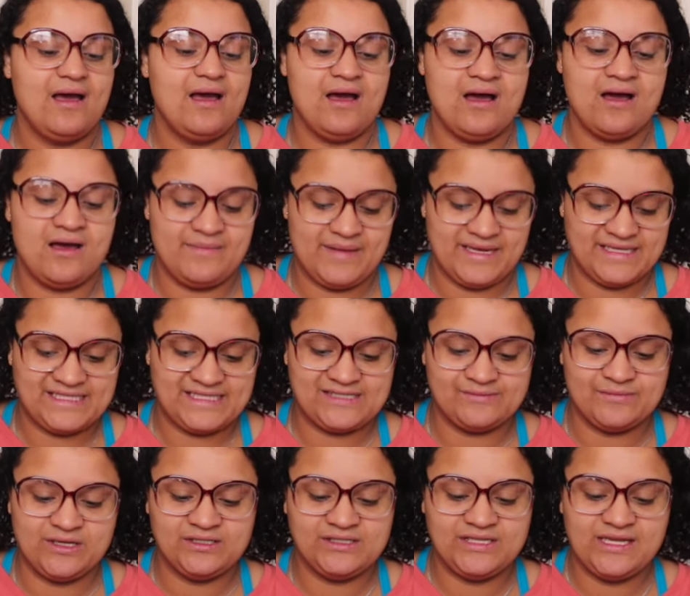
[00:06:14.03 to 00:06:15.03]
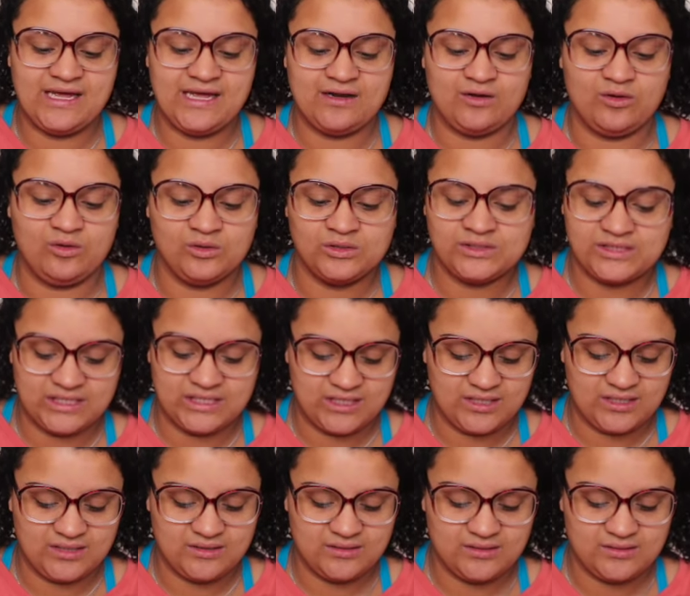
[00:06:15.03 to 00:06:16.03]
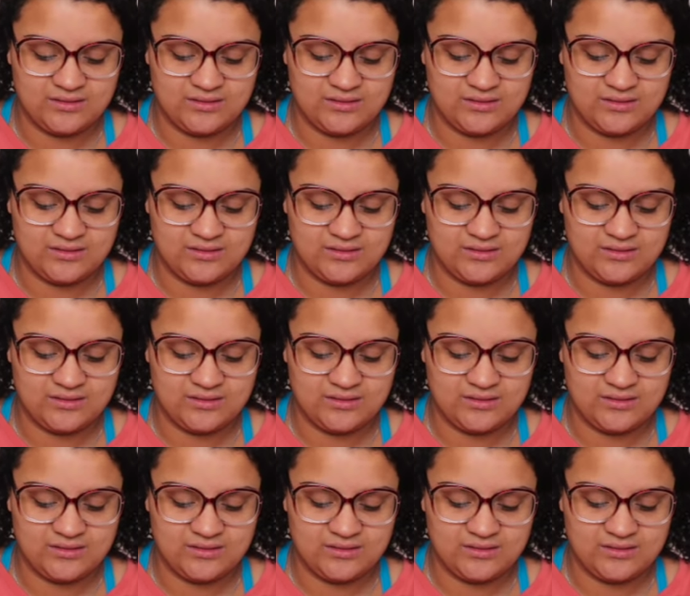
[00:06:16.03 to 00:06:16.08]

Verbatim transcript: Um, I smelled it at Ulta.